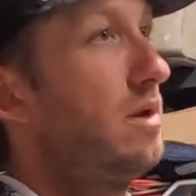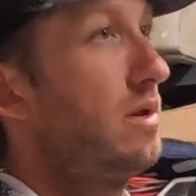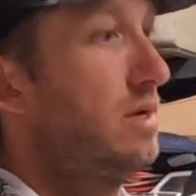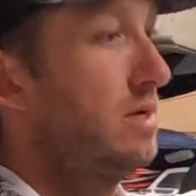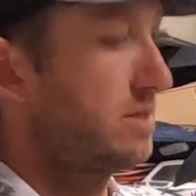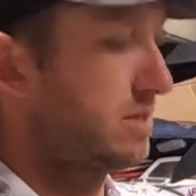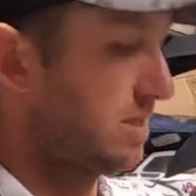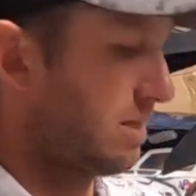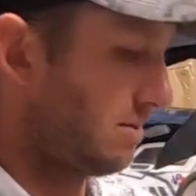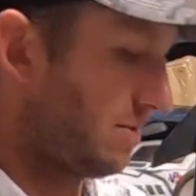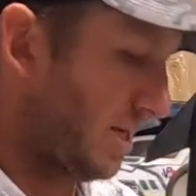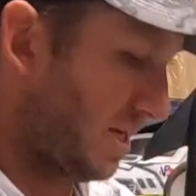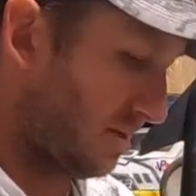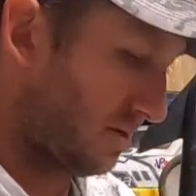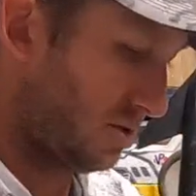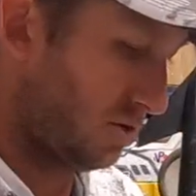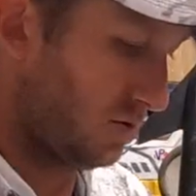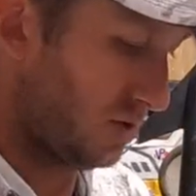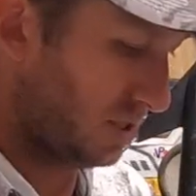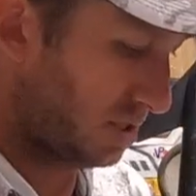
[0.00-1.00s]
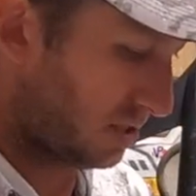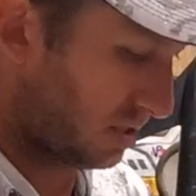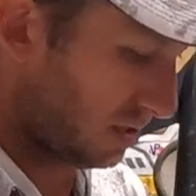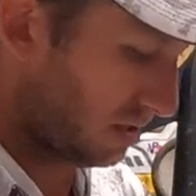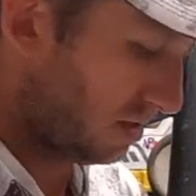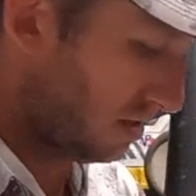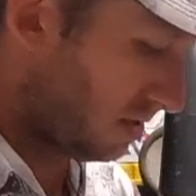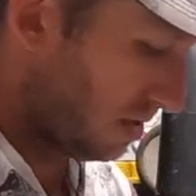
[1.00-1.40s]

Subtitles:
Let's get back to it.